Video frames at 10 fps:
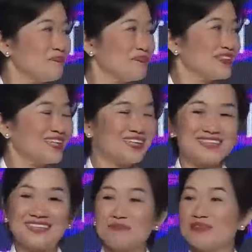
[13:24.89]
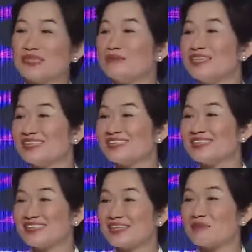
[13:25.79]
Mm-hmm. It simply means
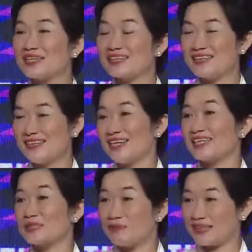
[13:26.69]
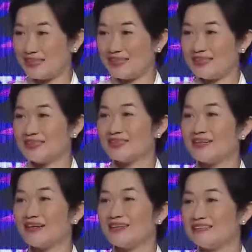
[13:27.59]
that some ex- expectations
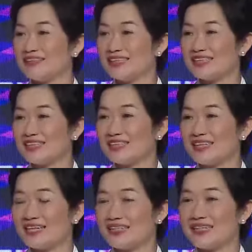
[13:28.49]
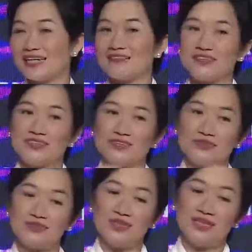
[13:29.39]
are inflated, and you have to